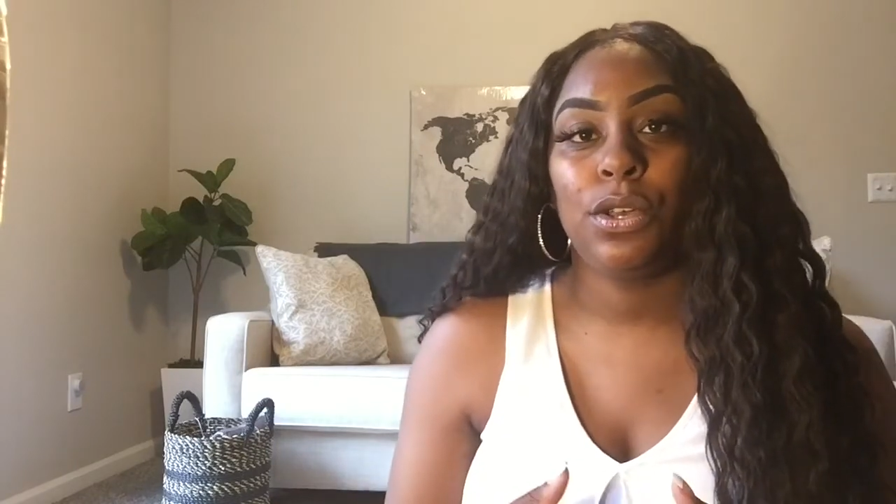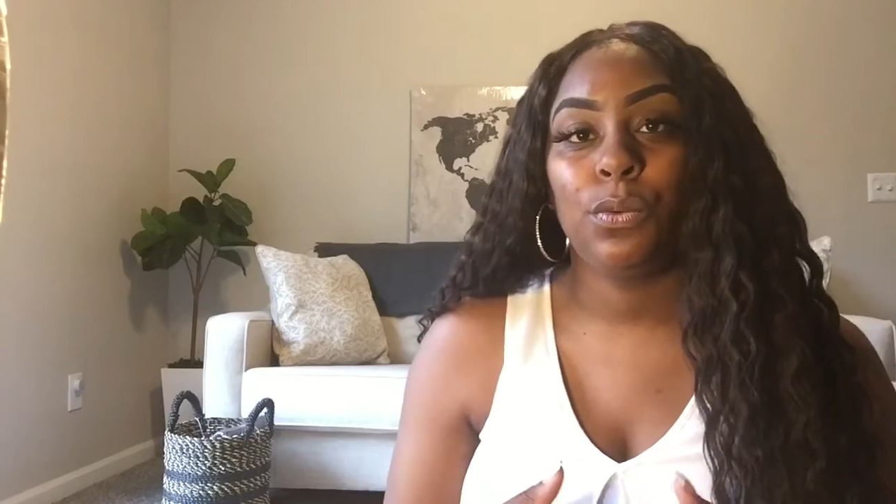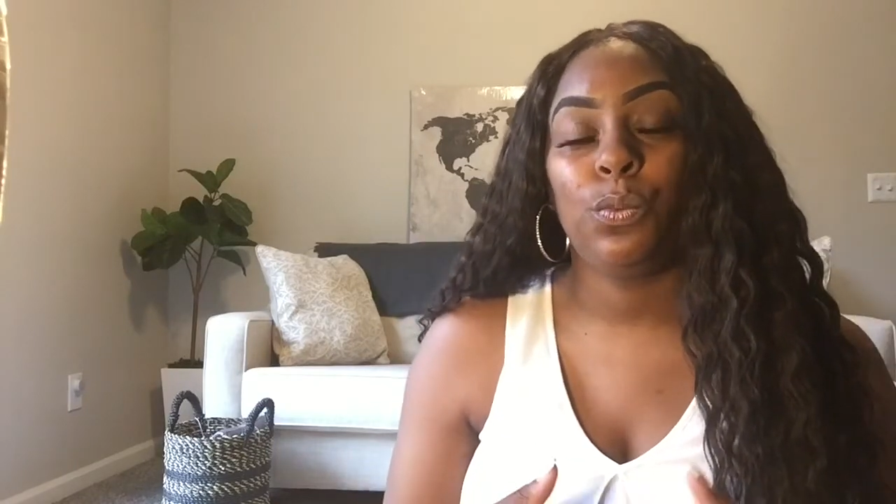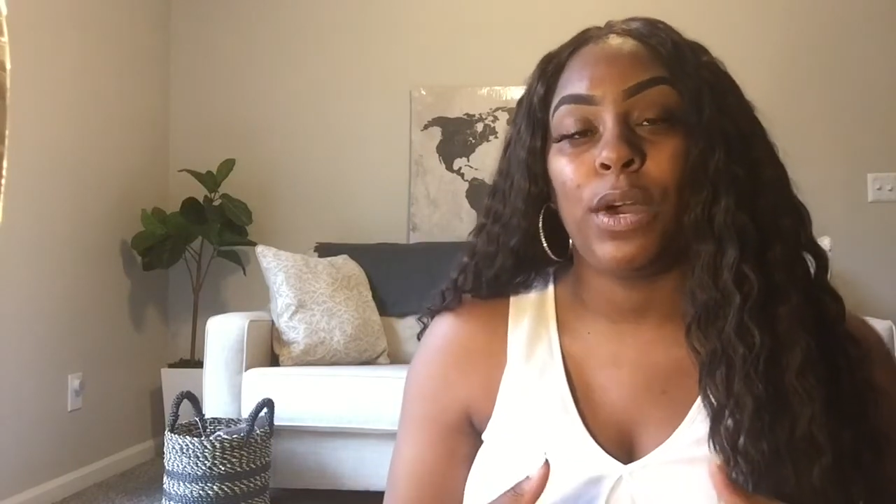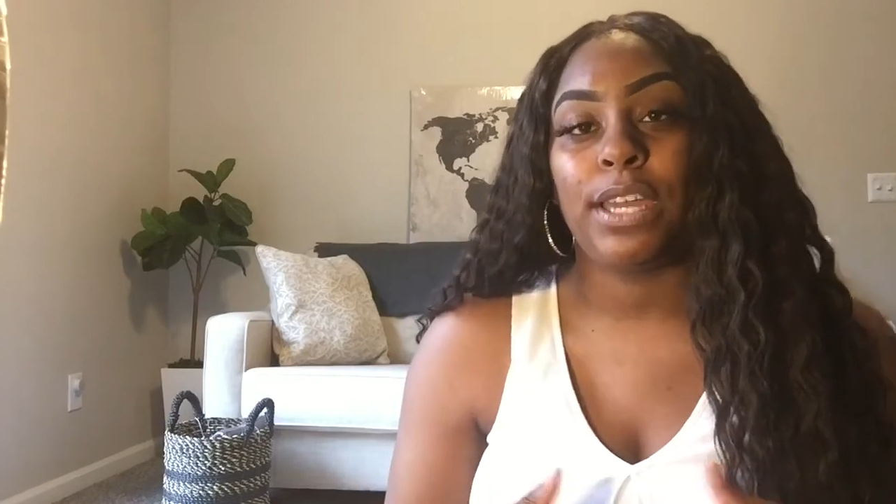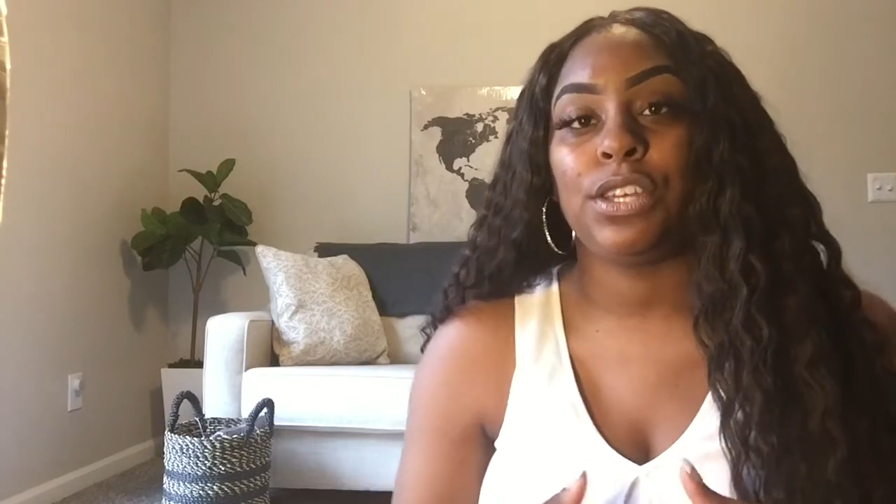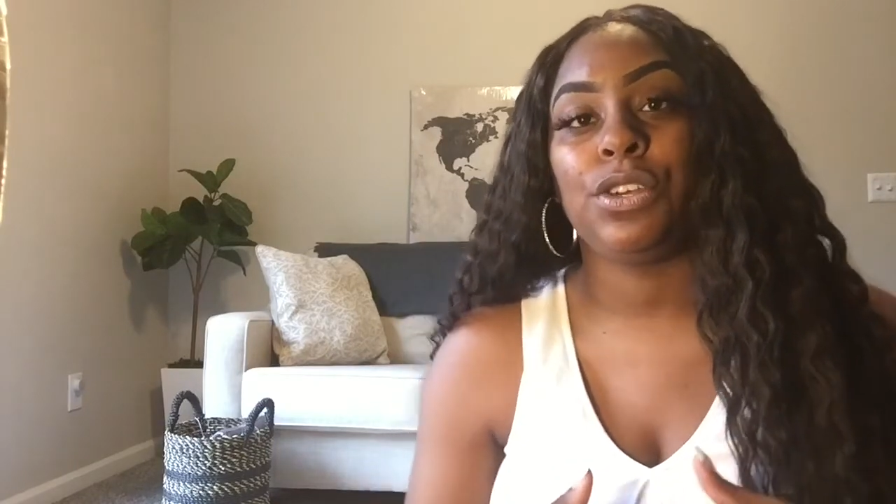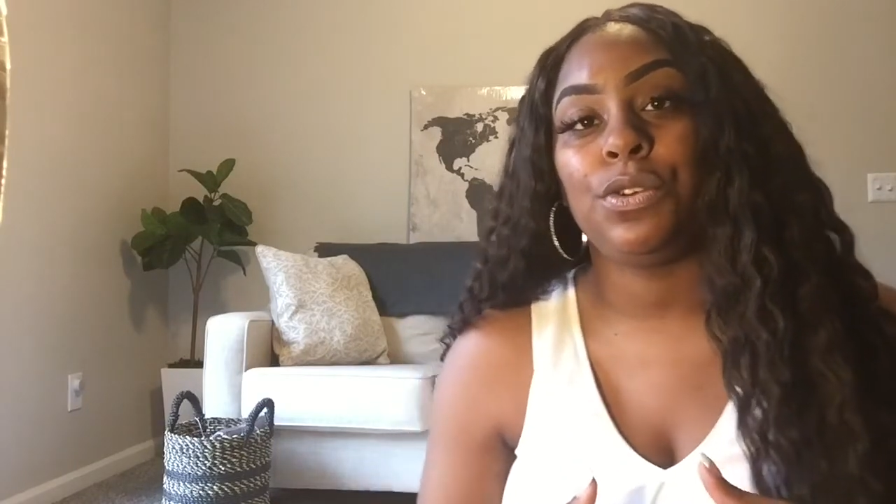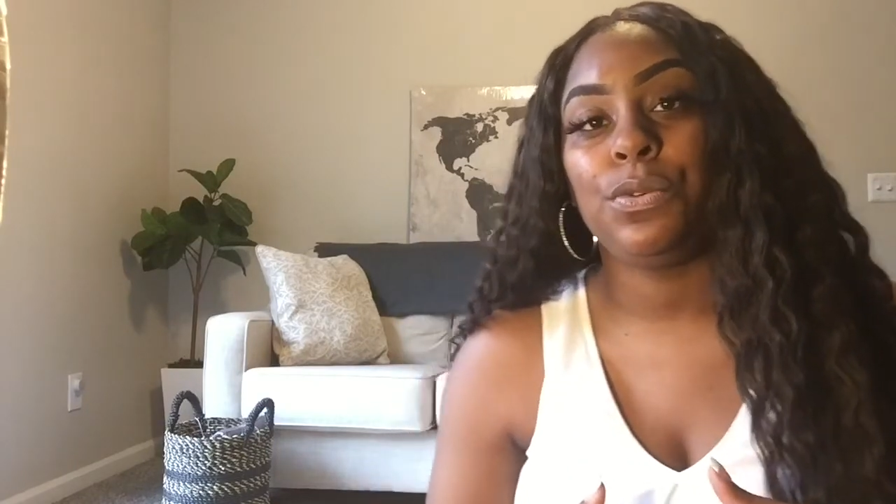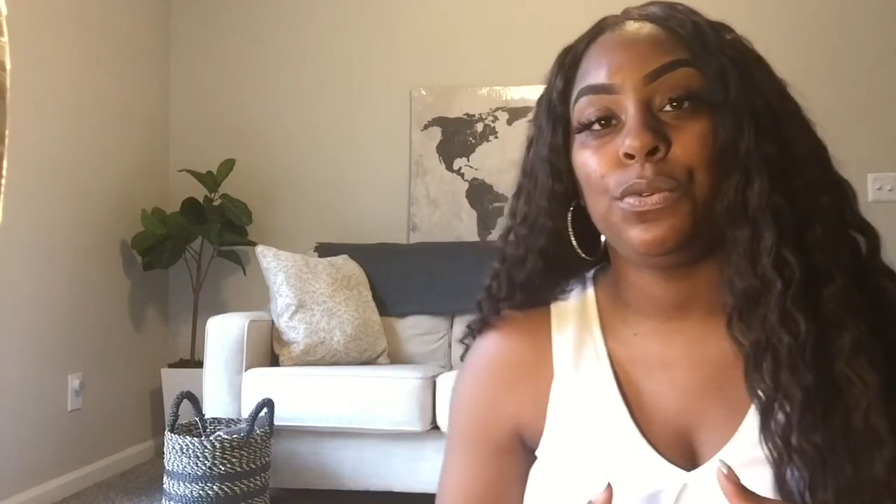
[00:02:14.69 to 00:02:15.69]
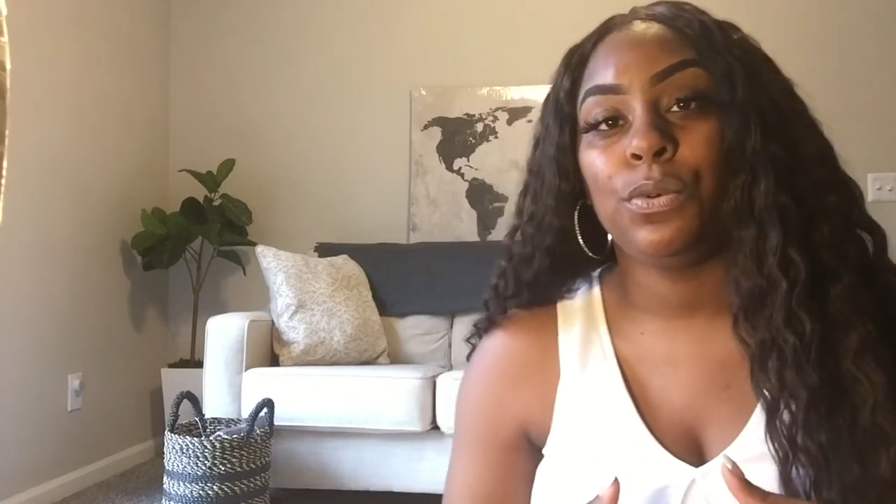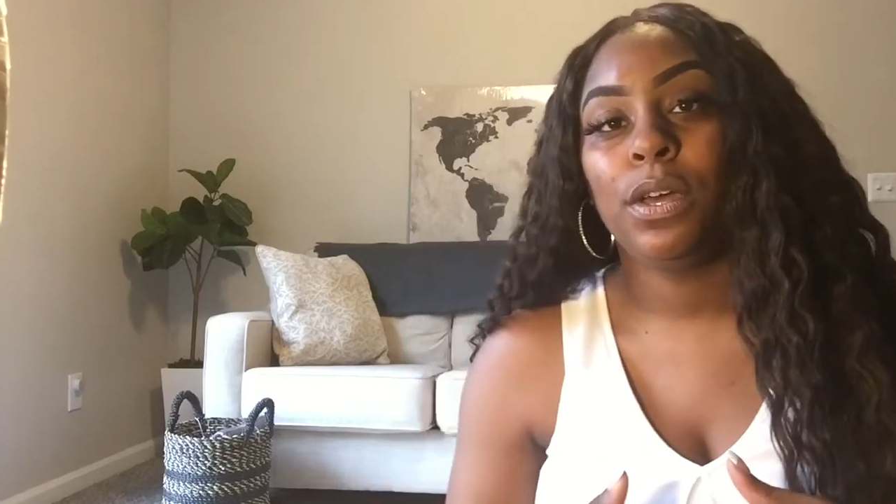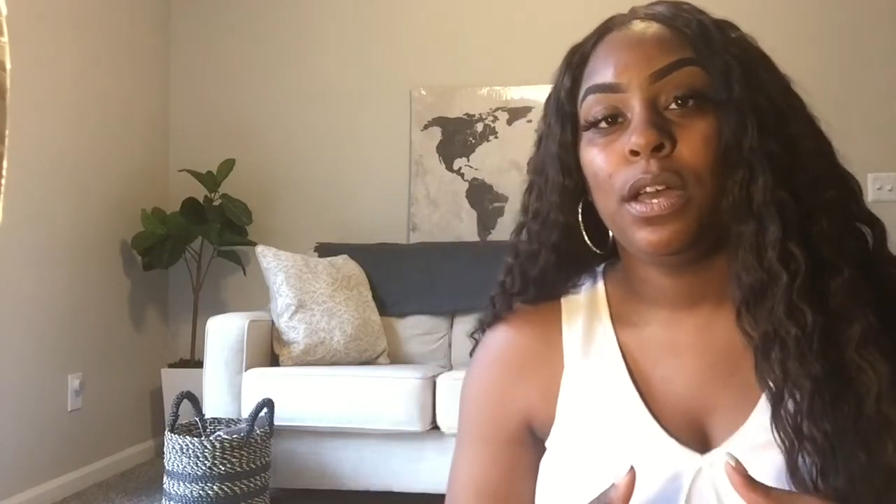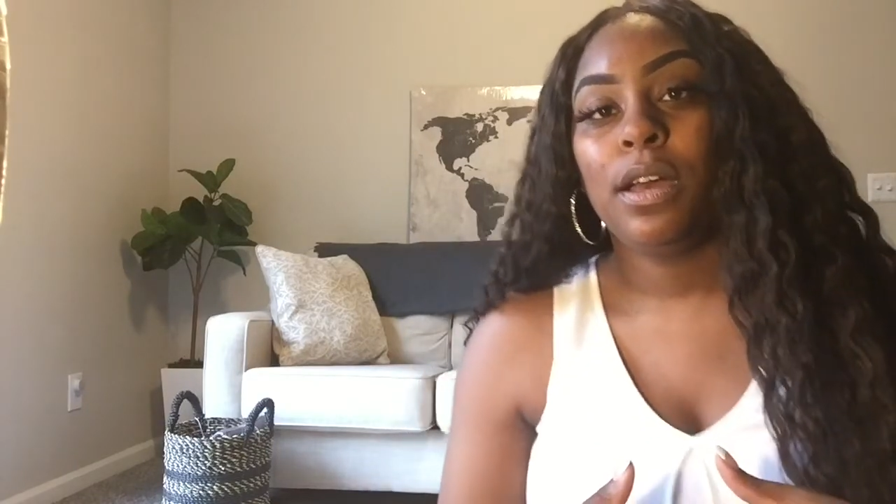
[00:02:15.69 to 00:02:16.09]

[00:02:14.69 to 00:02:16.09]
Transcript: what you